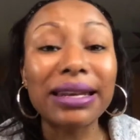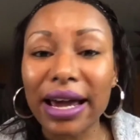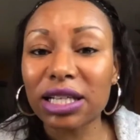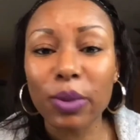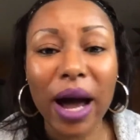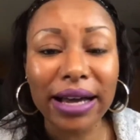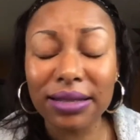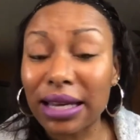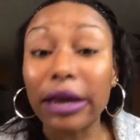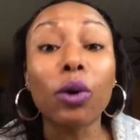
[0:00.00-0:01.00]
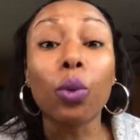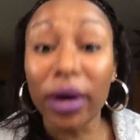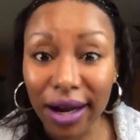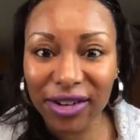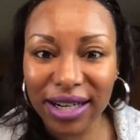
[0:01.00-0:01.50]
in X, Y, and Z,
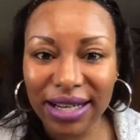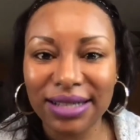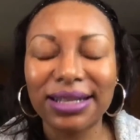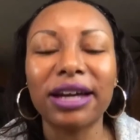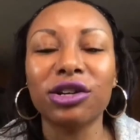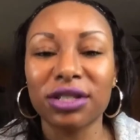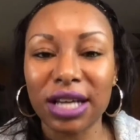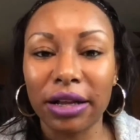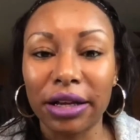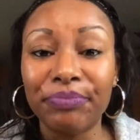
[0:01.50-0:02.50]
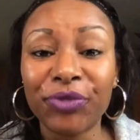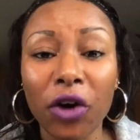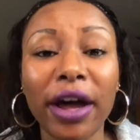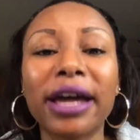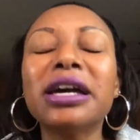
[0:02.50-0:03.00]
whatever it is that you're selling,
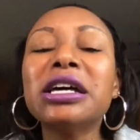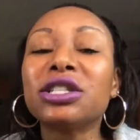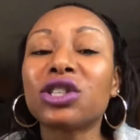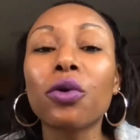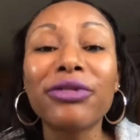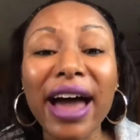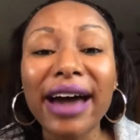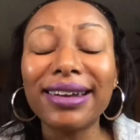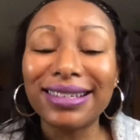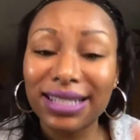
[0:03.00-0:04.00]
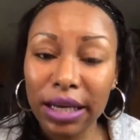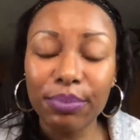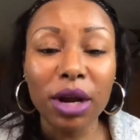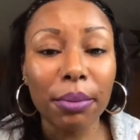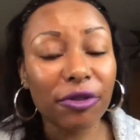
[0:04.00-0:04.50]
okay? So that is
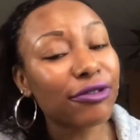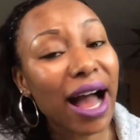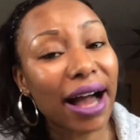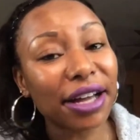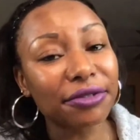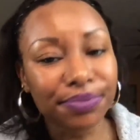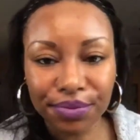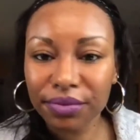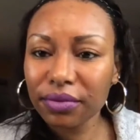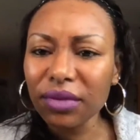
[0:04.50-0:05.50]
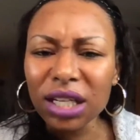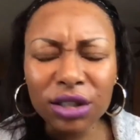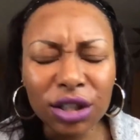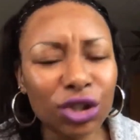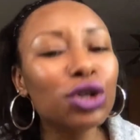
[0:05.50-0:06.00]
tip number 5,
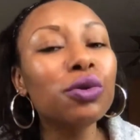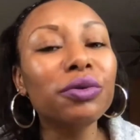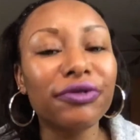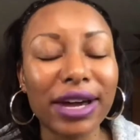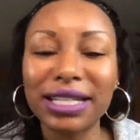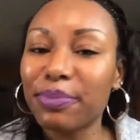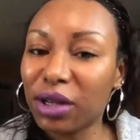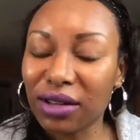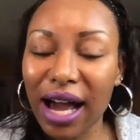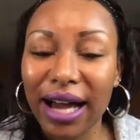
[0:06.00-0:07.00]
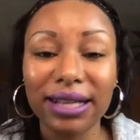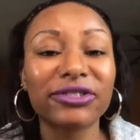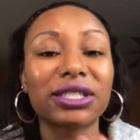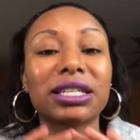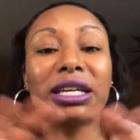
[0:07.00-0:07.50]
to do Facebook Lives
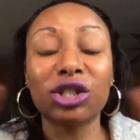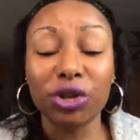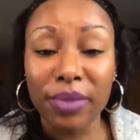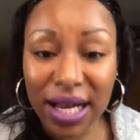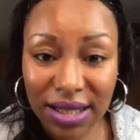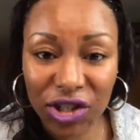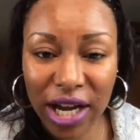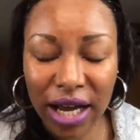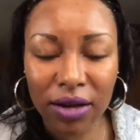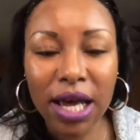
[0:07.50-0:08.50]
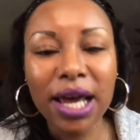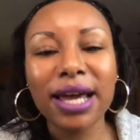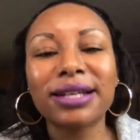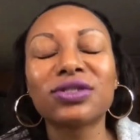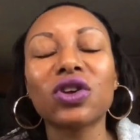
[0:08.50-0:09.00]
to get your message out,
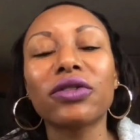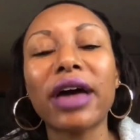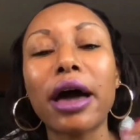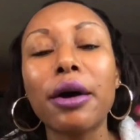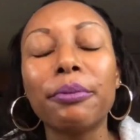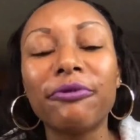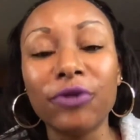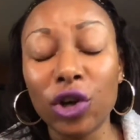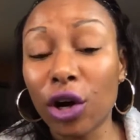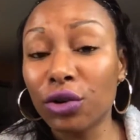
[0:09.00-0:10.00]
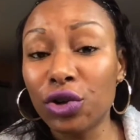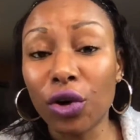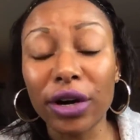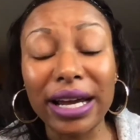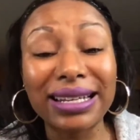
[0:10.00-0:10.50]
and so that,
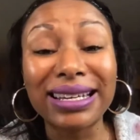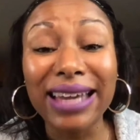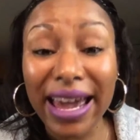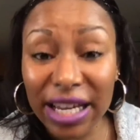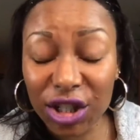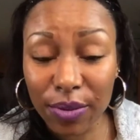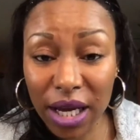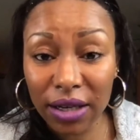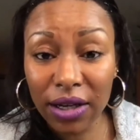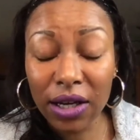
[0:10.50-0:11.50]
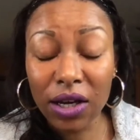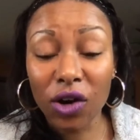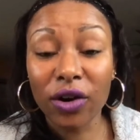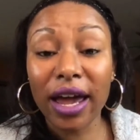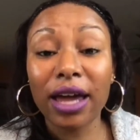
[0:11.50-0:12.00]
your engagement,
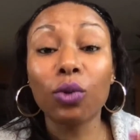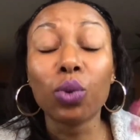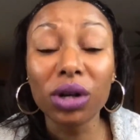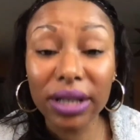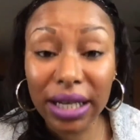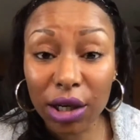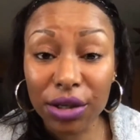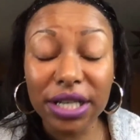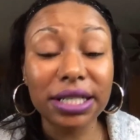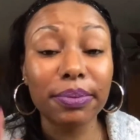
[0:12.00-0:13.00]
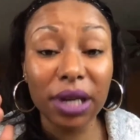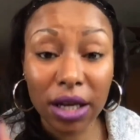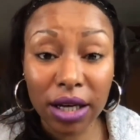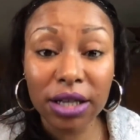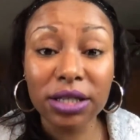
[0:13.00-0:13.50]
okay, will increase,
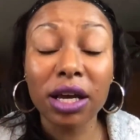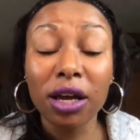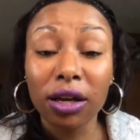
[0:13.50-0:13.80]
because